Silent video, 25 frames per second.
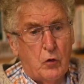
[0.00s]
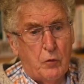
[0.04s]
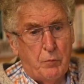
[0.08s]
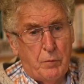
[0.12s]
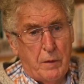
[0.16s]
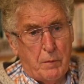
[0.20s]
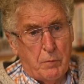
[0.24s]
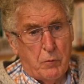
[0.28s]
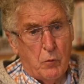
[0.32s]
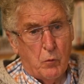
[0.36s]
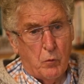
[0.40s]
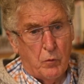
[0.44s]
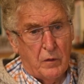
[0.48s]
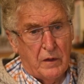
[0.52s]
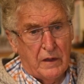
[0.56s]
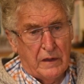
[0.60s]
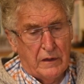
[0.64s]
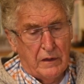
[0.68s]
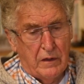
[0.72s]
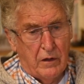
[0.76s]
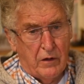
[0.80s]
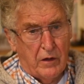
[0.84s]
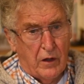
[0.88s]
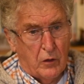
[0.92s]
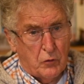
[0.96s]
people
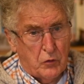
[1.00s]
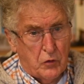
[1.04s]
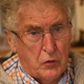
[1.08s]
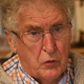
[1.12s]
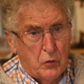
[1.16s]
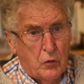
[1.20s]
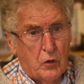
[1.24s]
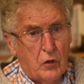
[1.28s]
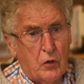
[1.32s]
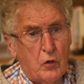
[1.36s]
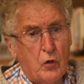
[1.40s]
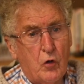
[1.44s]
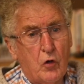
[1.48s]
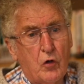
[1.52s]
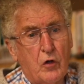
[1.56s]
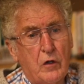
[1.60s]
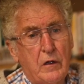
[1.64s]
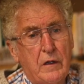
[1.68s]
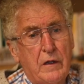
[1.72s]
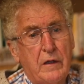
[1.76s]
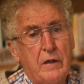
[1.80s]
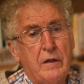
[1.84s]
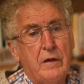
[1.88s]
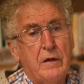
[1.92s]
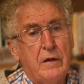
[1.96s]
learn how to do it
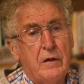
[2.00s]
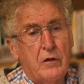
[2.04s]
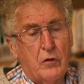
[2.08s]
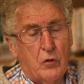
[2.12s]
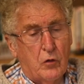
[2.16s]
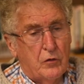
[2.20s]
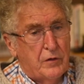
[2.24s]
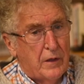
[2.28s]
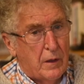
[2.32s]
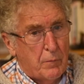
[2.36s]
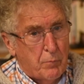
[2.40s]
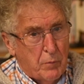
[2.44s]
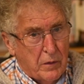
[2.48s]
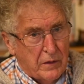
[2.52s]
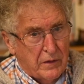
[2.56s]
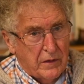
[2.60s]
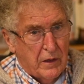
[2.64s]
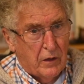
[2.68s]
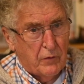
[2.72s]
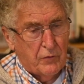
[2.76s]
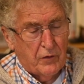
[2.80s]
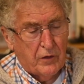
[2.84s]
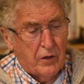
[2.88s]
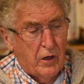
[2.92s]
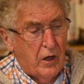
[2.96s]
locally? Could that bring
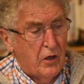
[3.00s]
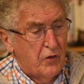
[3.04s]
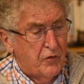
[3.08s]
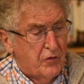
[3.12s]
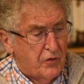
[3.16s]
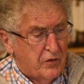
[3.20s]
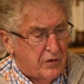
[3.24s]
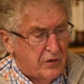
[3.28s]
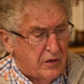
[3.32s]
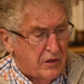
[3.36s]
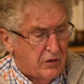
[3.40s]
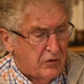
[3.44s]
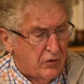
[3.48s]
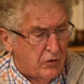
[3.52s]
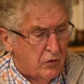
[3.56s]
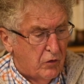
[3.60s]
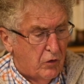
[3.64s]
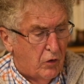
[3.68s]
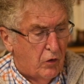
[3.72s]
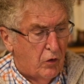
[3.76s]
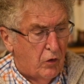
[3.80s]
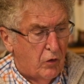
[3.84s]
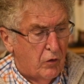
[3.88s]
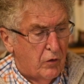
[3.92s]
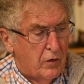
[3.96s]
down the costs? These are
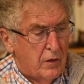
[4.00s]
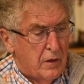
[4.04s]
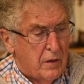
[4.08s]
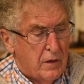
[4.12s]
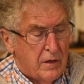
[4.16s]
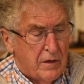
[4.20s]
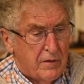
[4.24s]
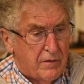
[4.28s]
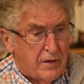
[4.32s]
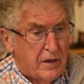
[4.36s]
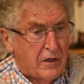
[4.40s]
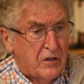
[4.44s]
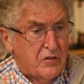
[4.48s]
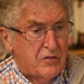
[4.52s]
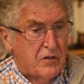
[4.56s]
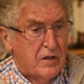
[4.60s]
all things that